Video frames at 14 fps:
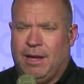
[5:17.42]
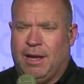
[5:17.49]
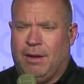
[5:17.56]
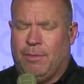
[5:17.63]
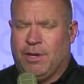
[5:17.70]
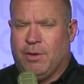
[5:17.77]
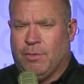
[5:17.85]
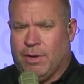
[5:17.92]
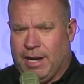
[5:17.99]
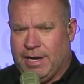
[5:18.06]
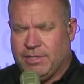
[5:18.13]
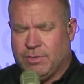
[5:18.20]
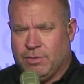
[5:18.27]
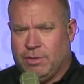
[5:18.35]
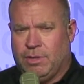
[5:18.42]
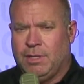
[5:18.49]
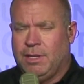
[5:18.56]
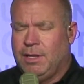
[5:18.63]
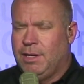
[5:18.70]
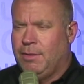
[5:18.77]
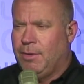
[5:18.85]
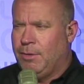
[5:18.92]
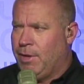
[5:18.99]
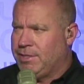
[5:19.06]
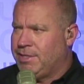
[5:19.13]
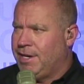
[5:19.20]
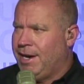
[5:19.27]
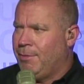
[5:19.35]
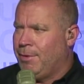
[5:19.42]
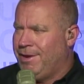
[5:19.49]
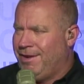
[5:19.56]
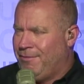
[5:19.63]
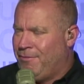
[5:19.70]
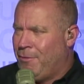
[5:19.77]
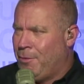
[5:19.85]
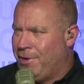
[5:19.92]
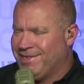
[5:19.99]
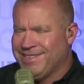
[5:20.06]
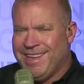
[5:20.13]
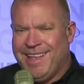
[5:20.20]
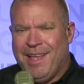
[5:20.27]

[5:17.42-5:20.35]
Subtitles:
when you were in high school, when Russ and I were in our 40s.